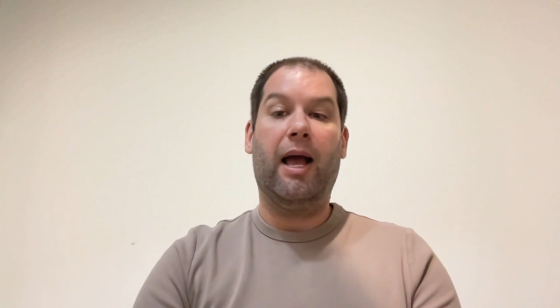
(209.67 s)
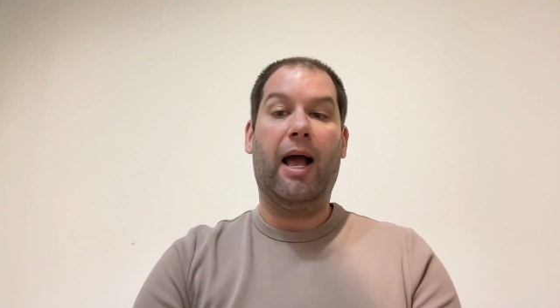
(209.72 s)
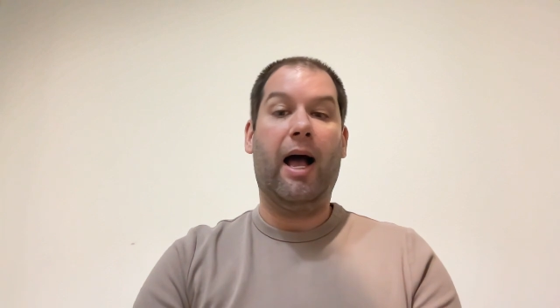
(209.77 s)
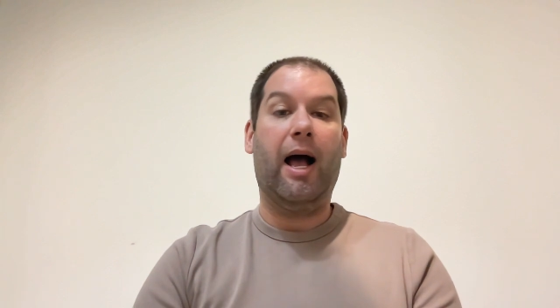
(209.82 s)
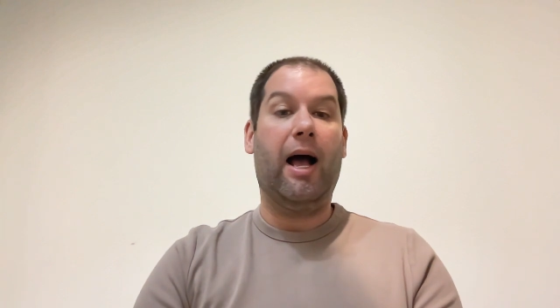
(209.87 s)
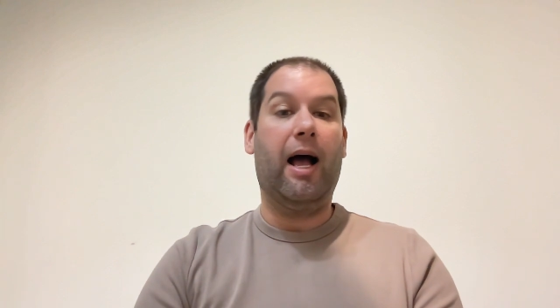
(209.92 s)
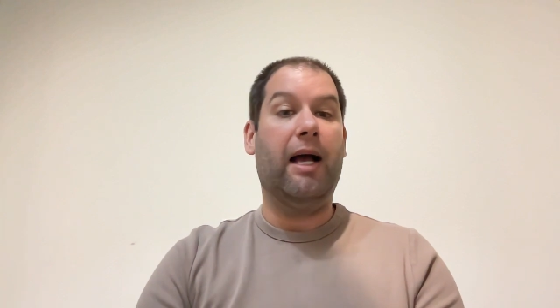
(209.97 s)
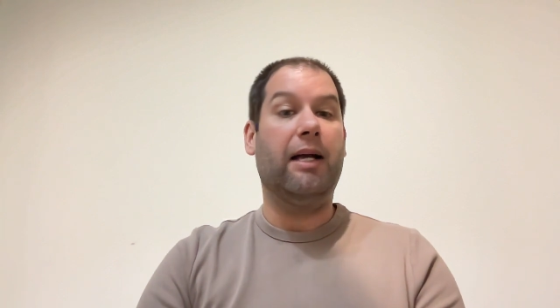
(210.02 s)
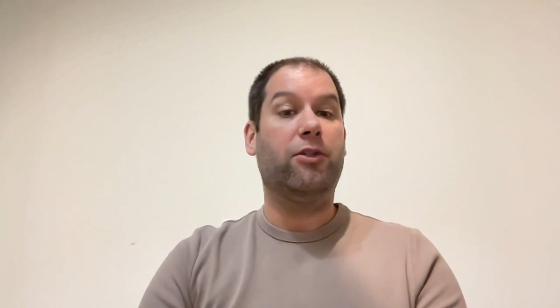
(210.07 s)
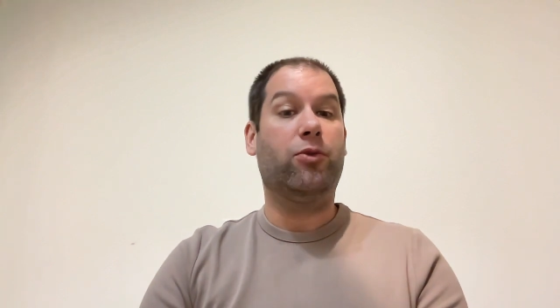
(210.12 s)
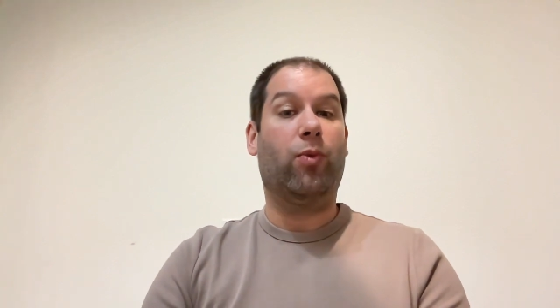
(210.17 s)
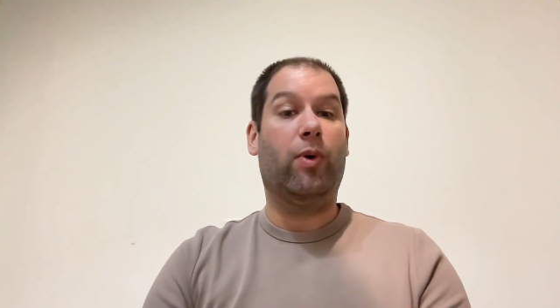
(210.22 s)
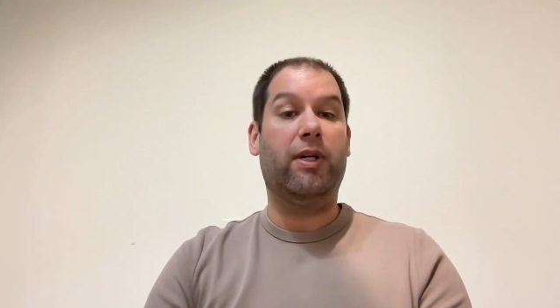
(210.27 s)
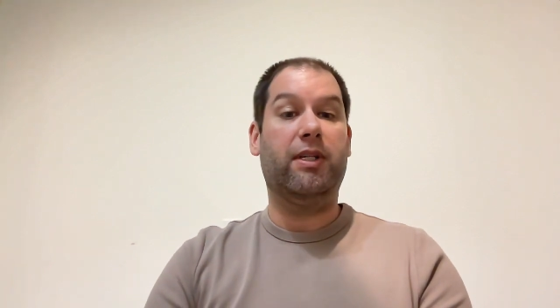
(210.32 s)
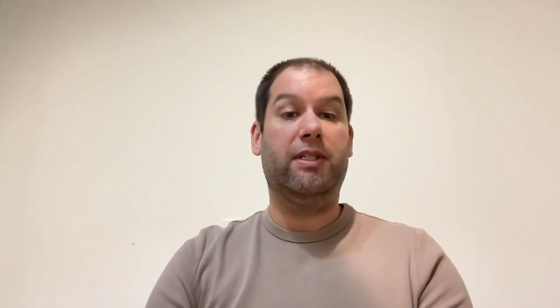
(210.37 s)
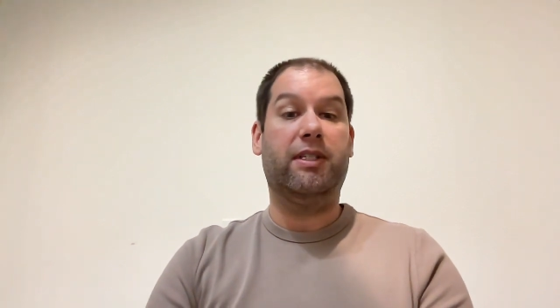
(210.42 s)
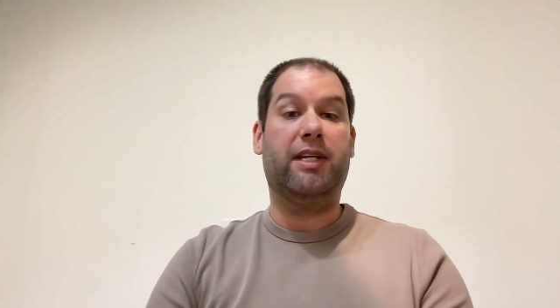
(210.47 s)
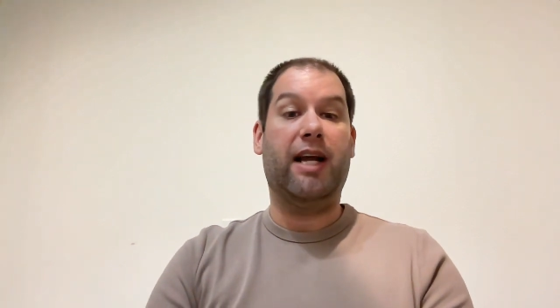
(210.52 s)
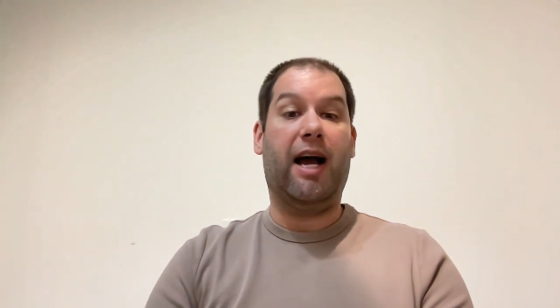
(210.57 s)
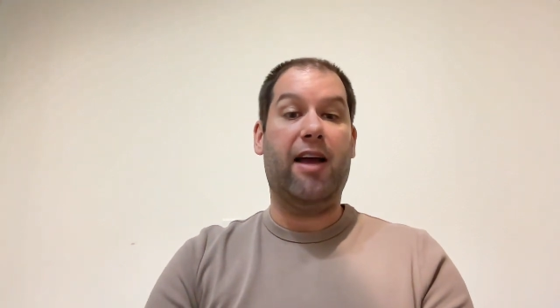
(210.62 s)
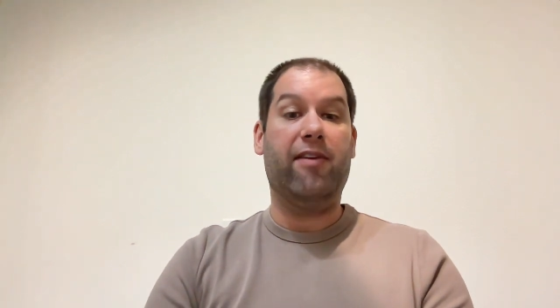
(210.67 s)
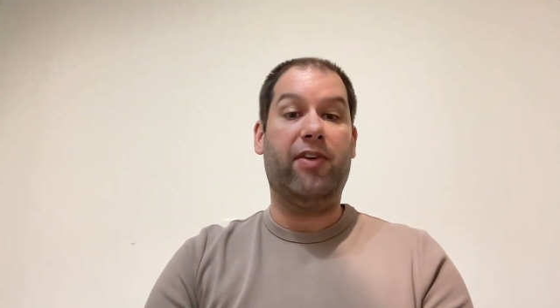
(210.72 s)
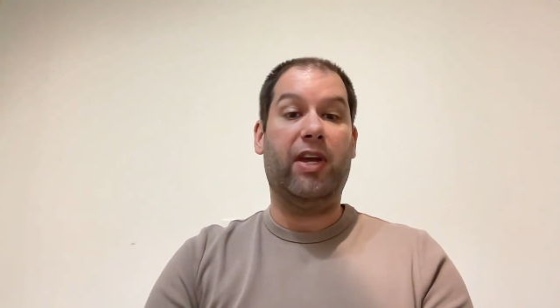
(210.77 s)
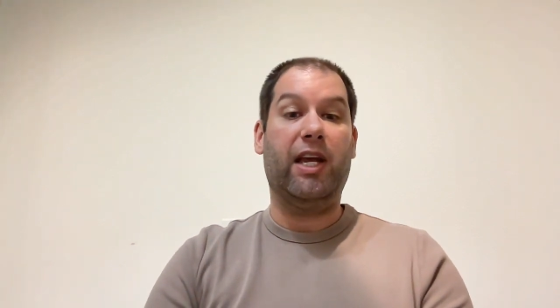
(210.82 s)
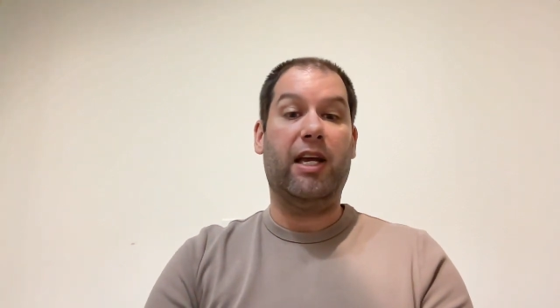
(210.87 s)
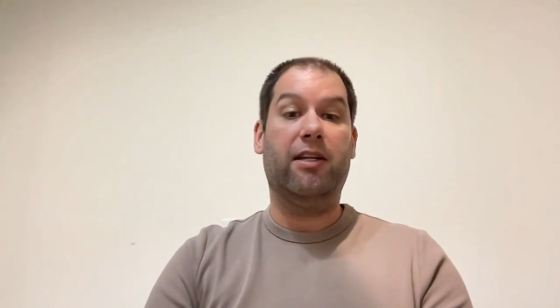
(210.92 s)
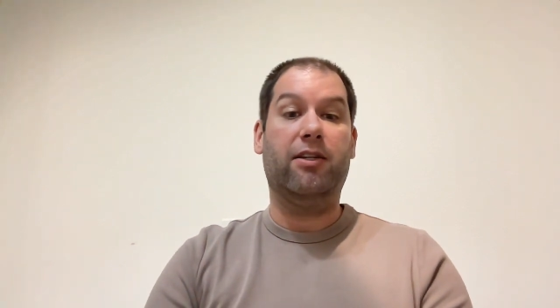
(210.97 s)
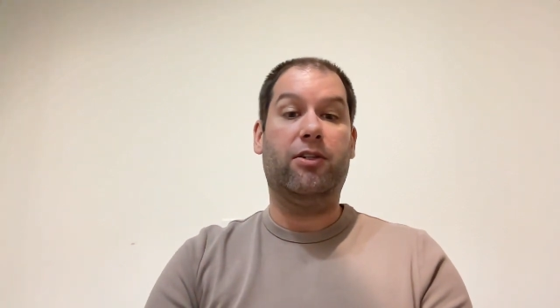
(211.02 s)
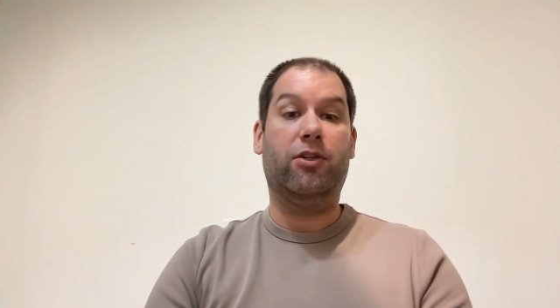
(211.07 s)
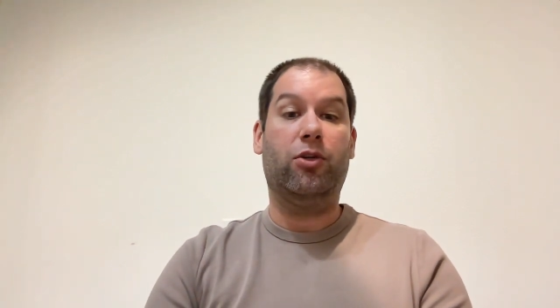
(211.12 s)
as well as
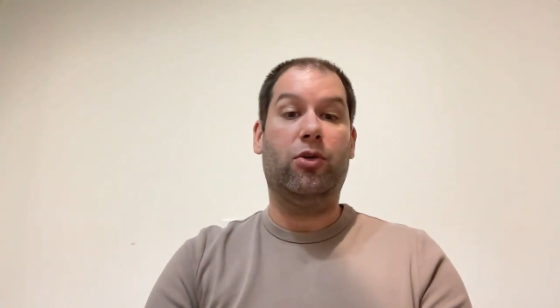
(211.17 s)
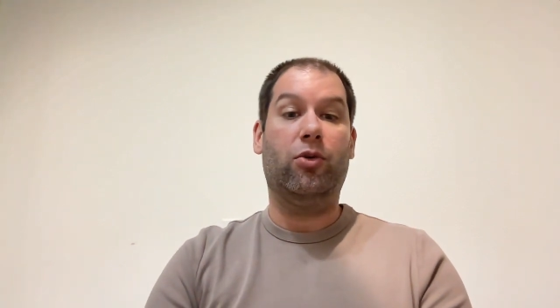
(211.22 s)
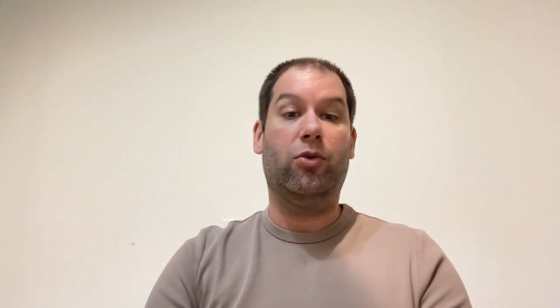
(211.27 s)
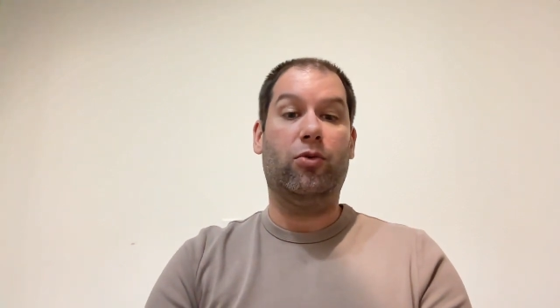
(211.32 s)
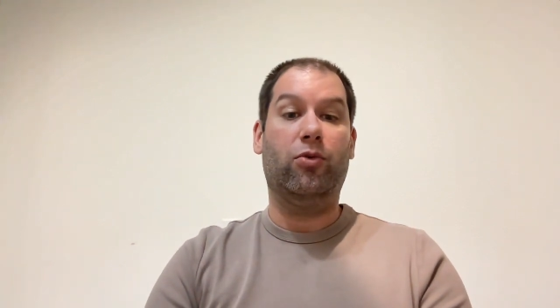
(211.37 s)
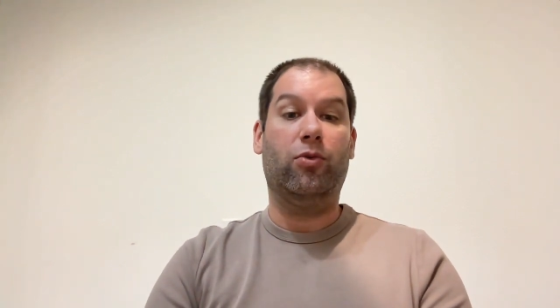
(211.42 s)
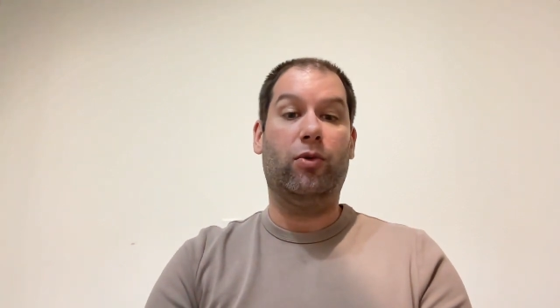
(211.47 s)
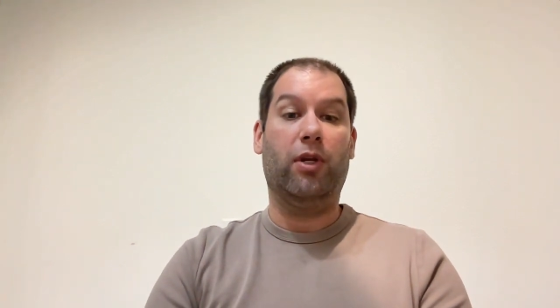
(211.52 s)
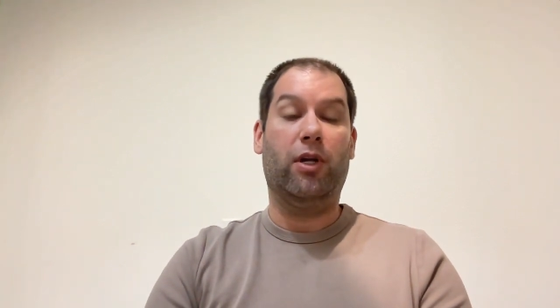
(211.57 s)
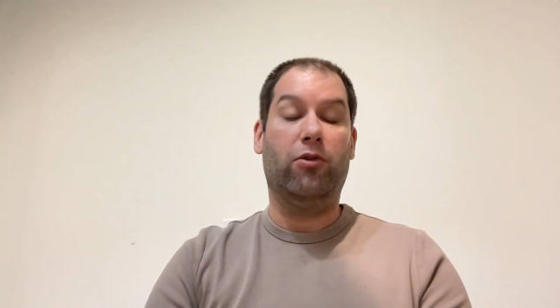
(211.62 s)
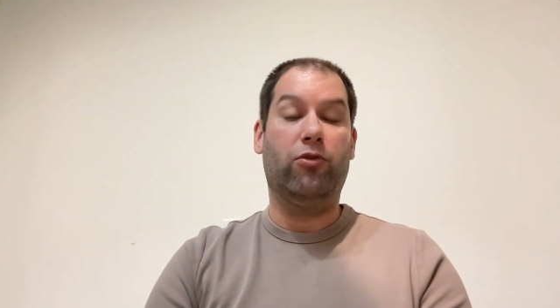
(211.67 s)
diving into